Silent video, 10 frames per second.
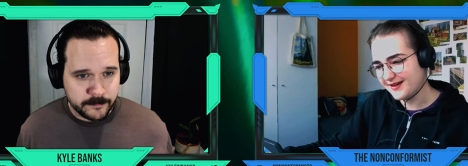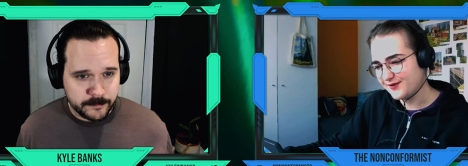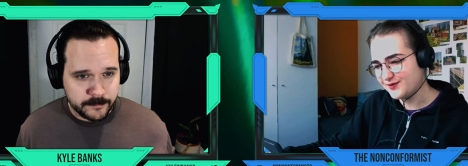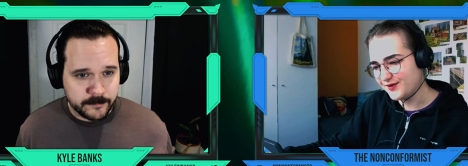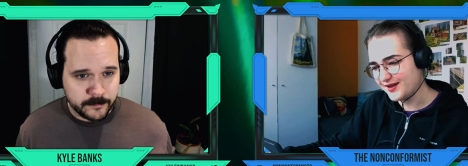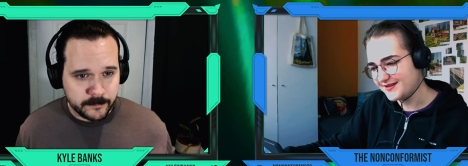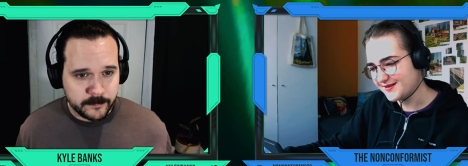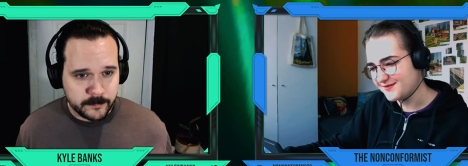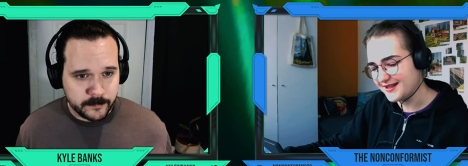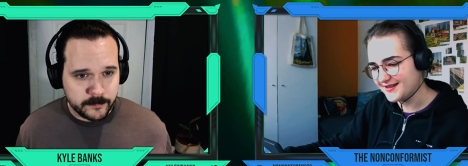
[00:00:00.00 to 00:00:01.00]
Speaker 1: I have to find
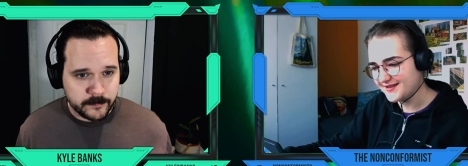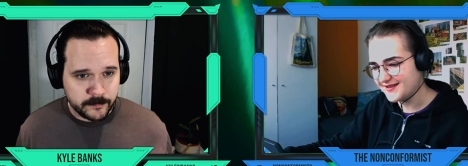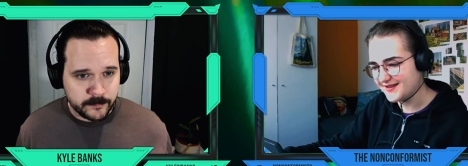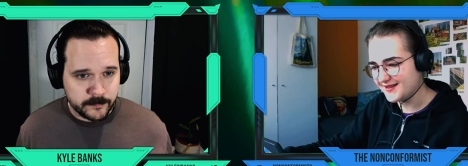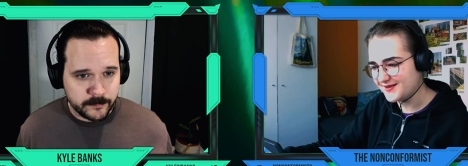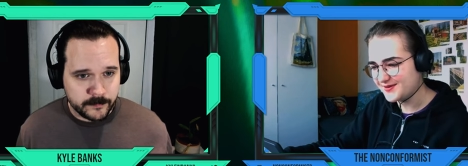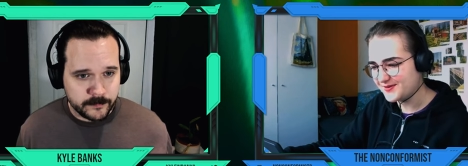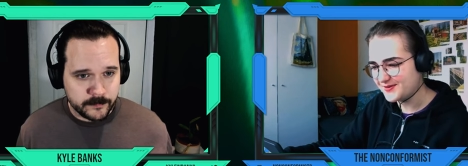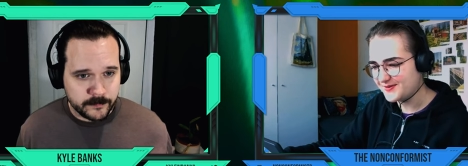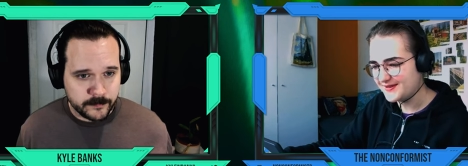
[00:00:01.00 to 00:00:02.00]
something else instead.
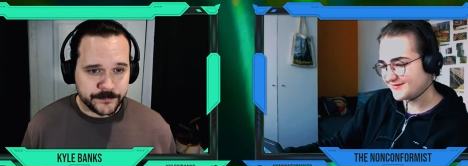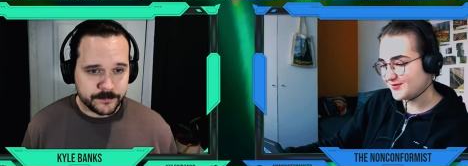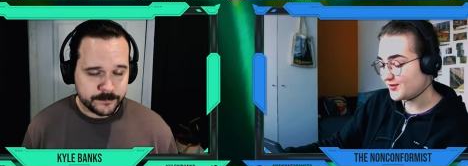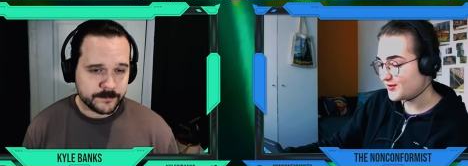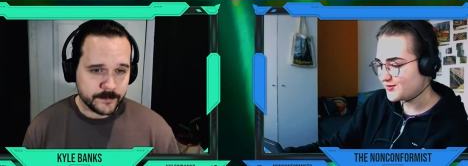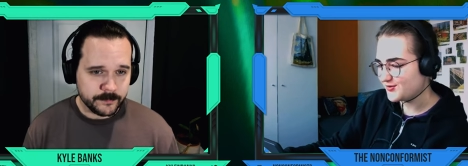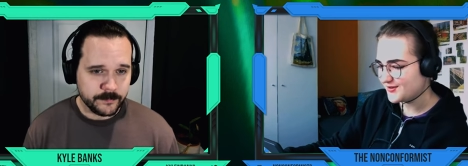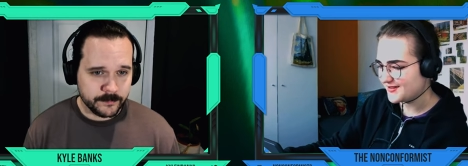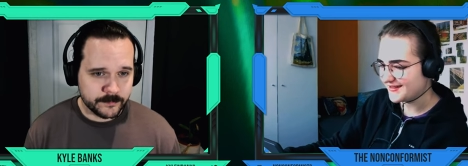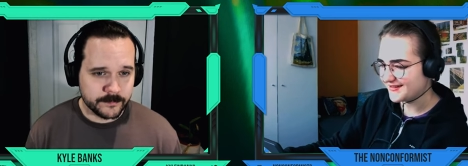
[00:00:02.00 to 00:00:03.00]
So it's very
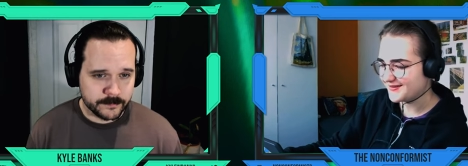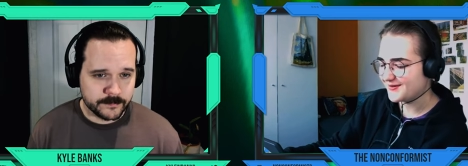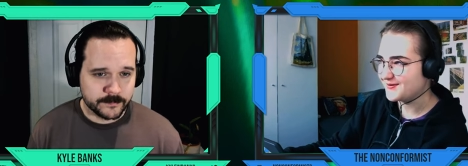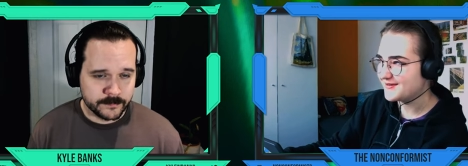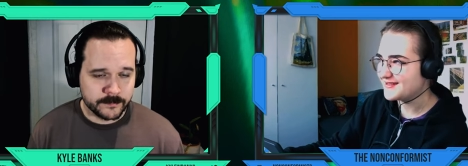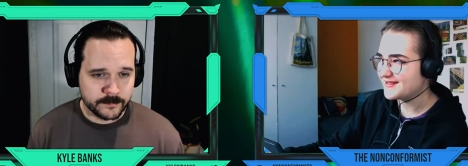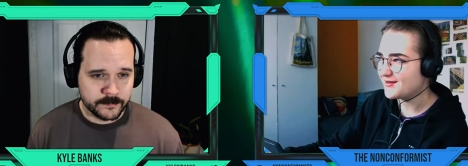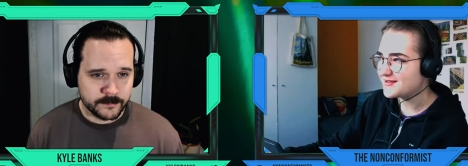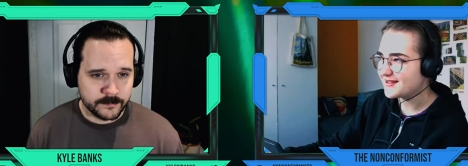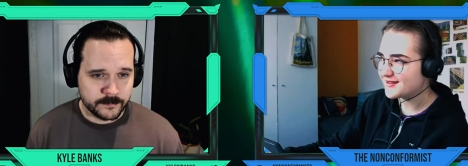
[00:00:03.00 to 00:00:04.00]
interesting though. It
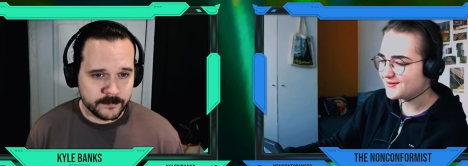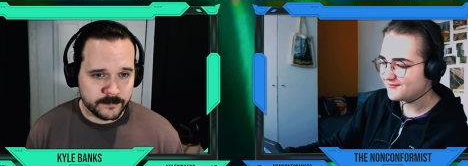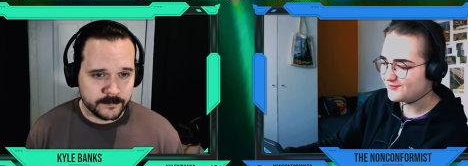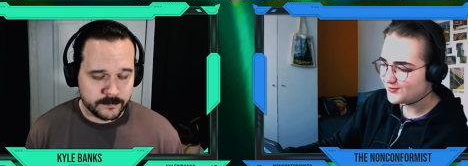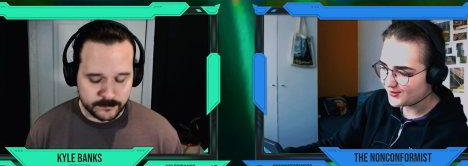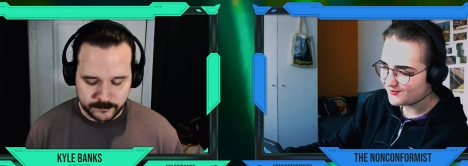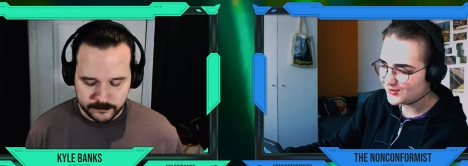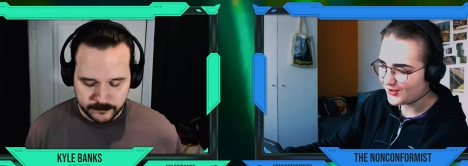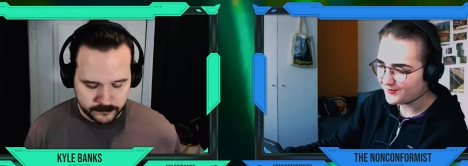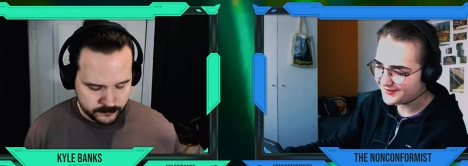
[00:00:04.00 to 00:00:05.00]
sounds like a dream
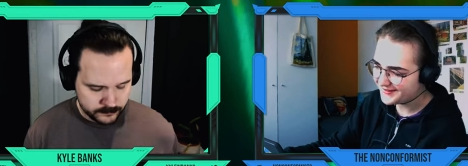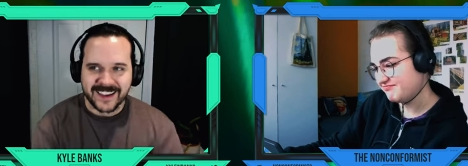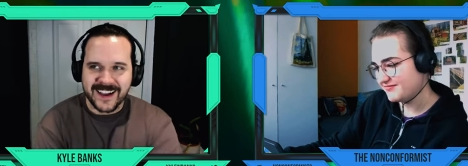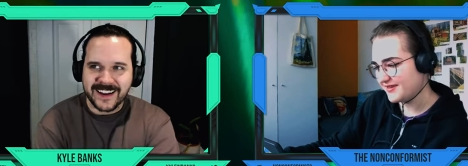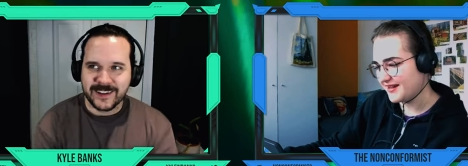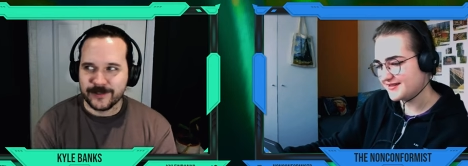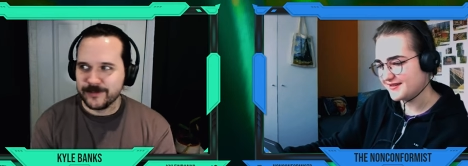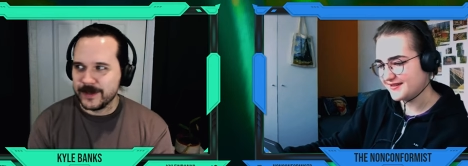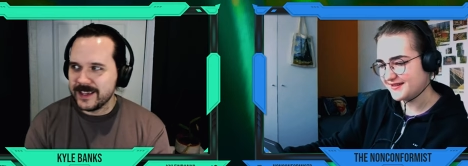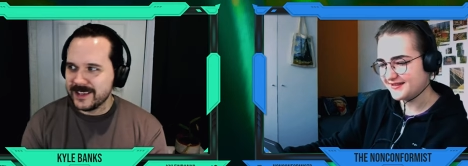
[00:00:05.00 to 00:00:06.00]
job.
Speaker 2: Yeah, kind
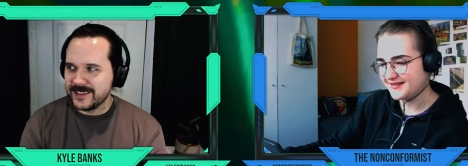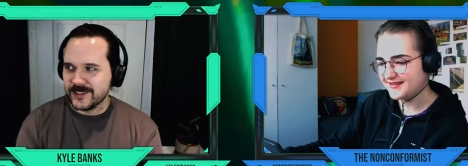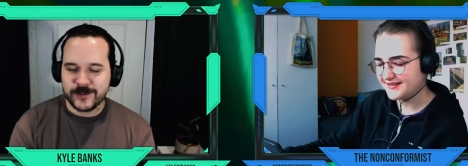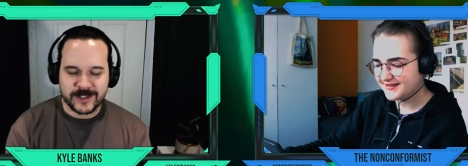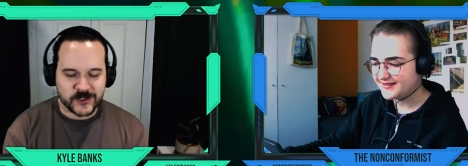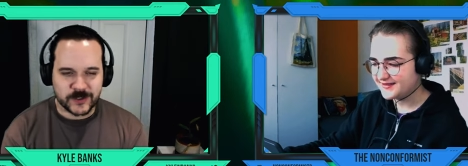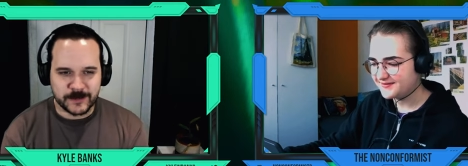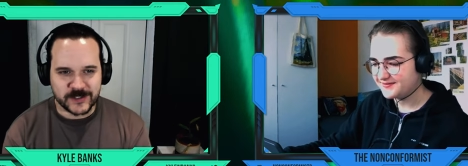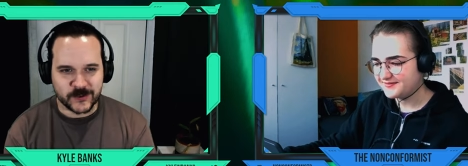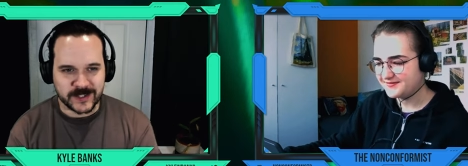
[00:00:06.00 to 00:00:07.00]
of, but it's also
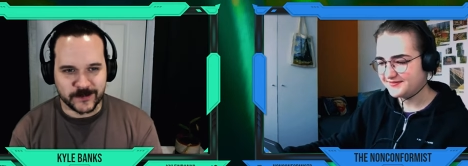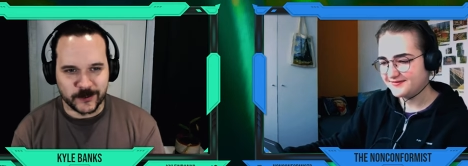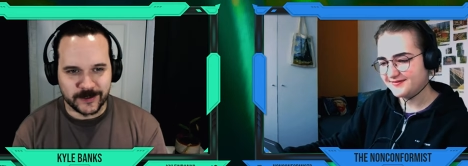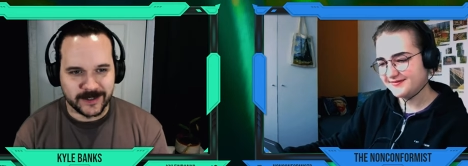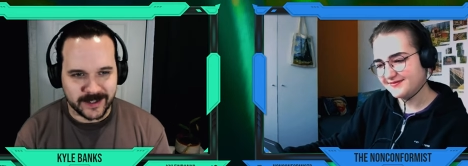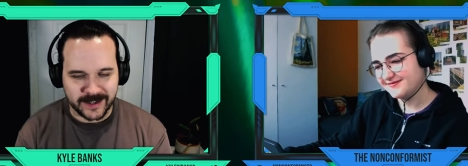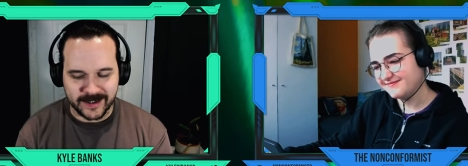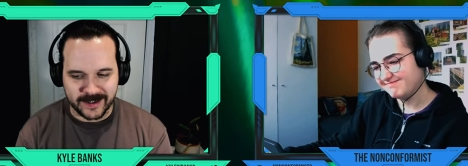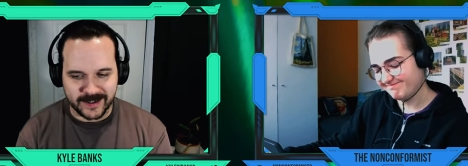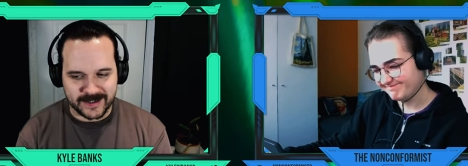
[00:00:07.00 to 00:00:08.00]
extremely stressful
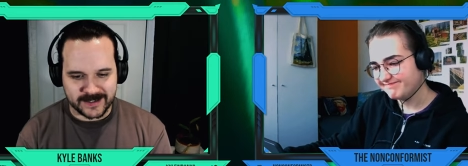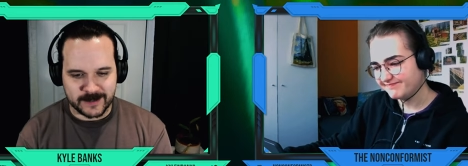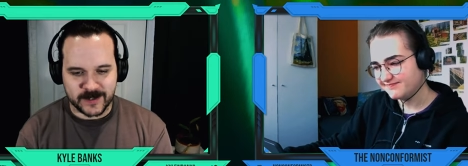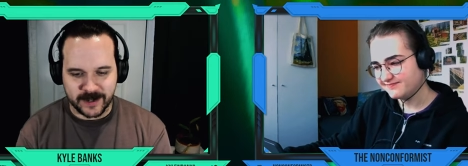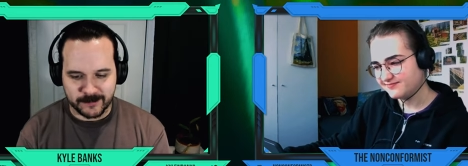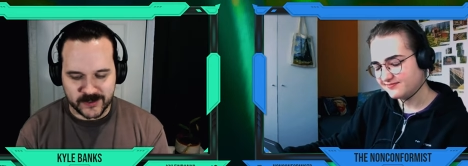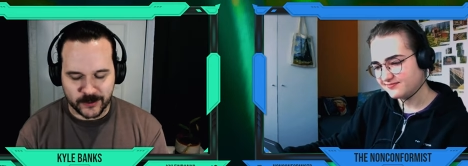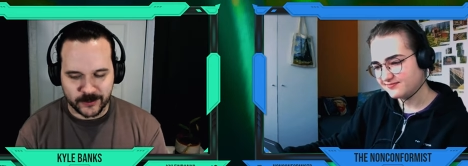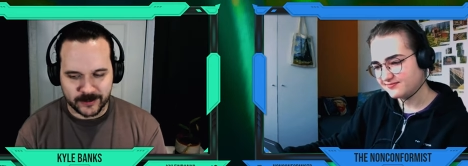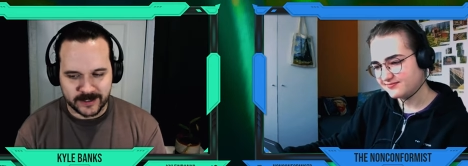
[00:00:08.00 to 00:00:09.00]
uh, at the same time.
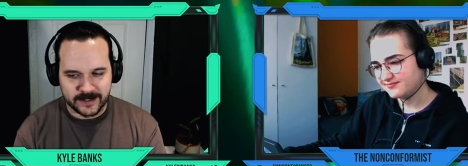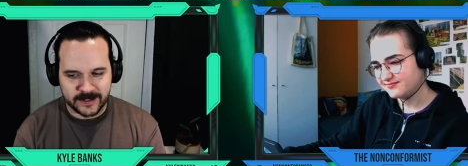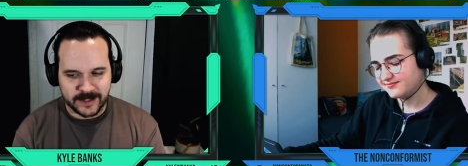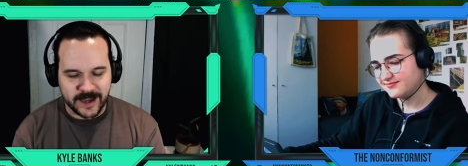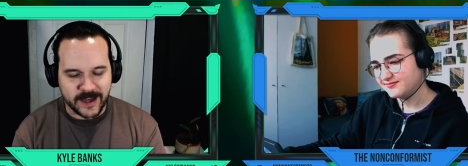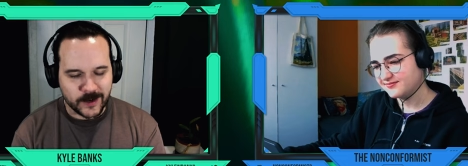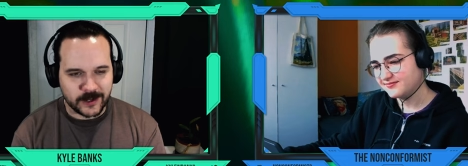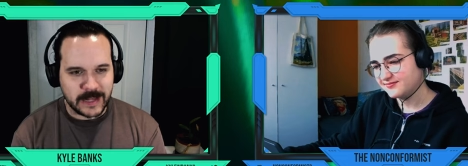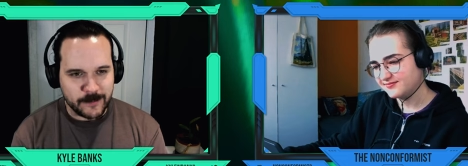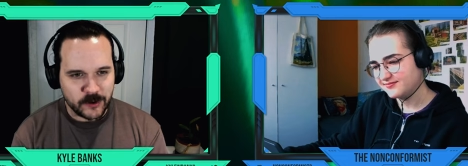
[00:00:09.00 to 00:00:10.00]
So I don't
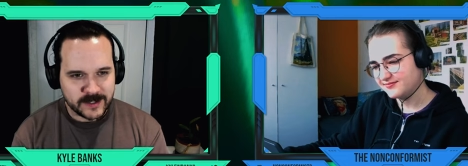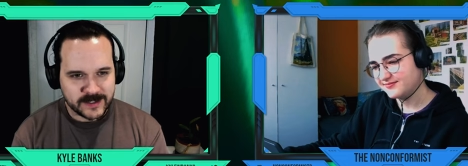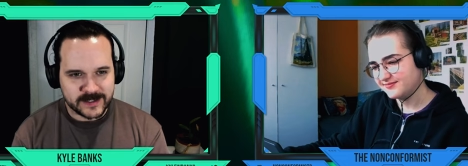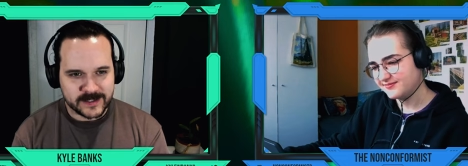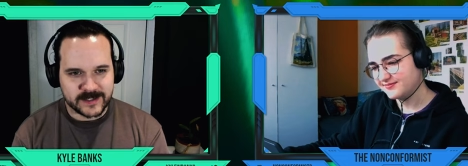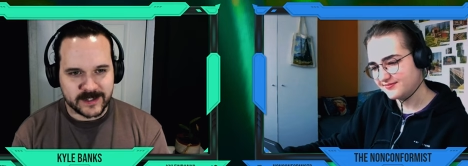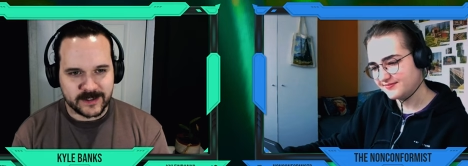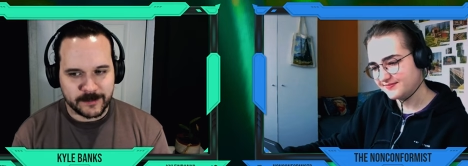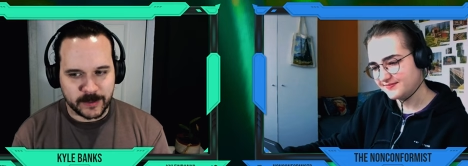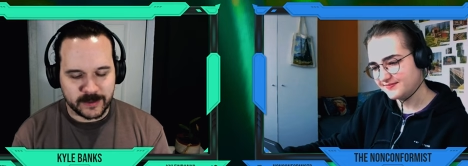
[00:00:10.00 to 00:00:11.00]
want to glamorize it
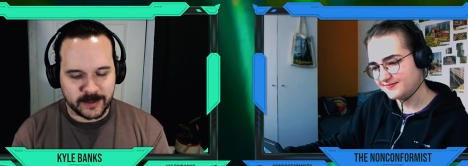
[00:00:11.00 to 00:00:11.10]
necessarily,